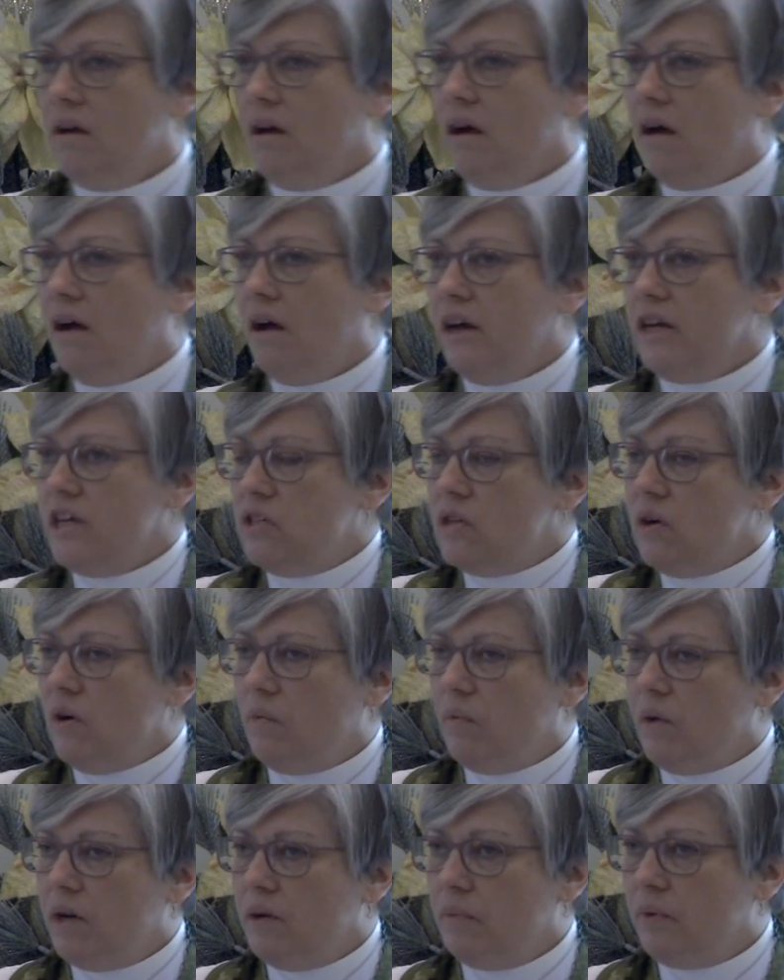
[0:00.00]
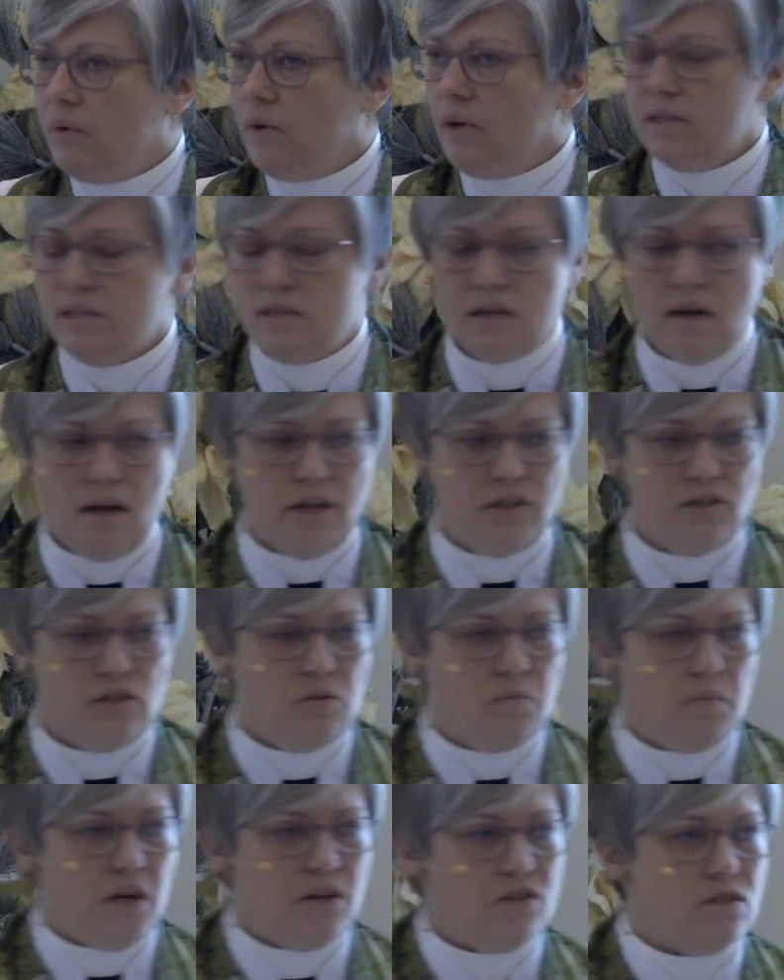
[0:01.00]
uh, you don't want to put uh,
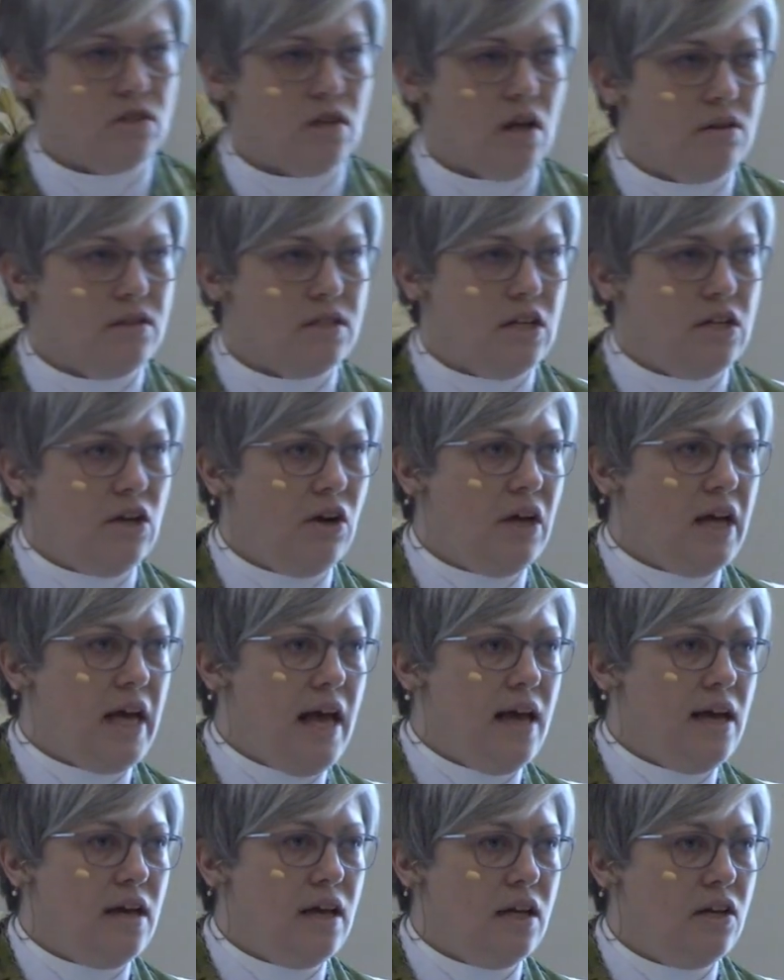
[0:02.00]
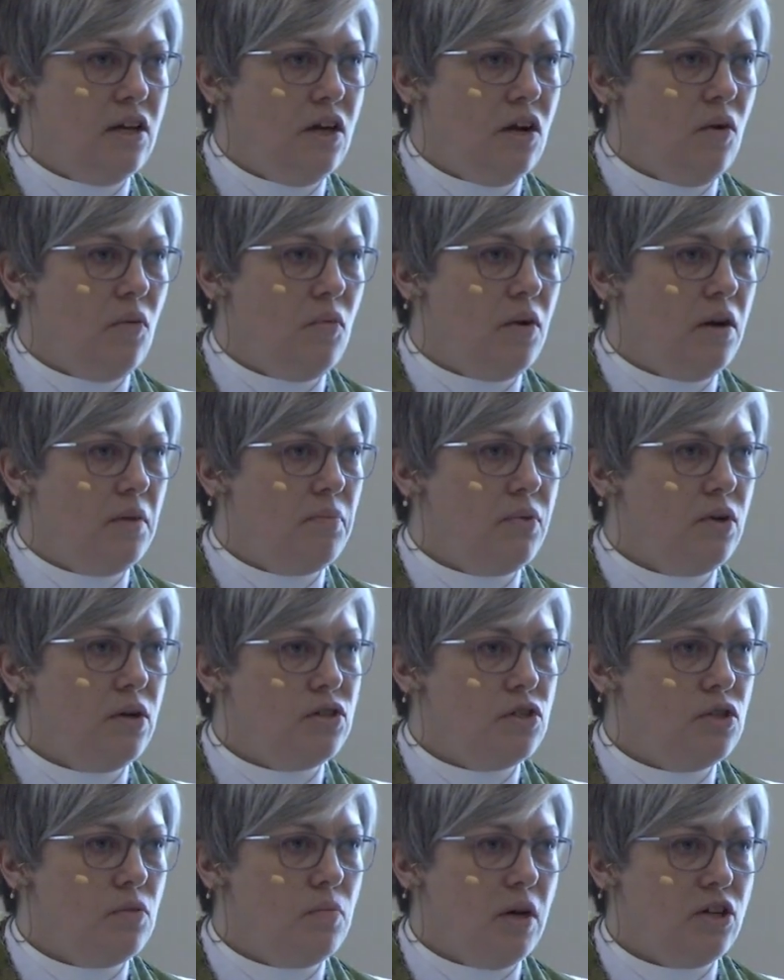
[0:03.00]
too much salt in your cake and you don't want to
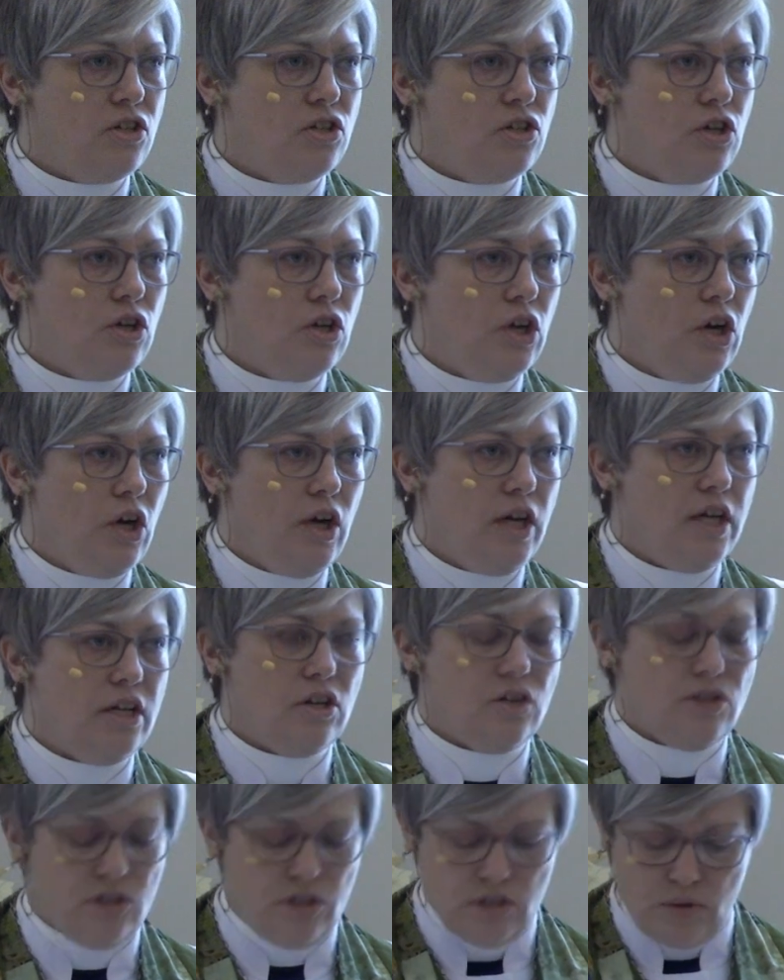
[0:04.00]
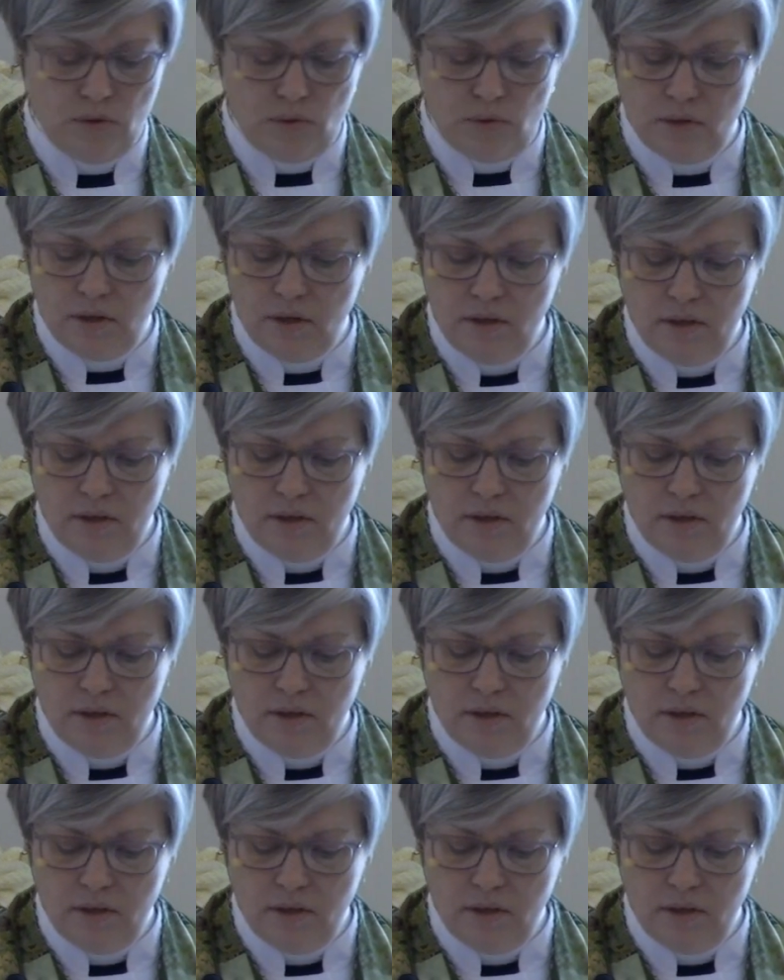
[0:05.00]
put too much sugar in your stew.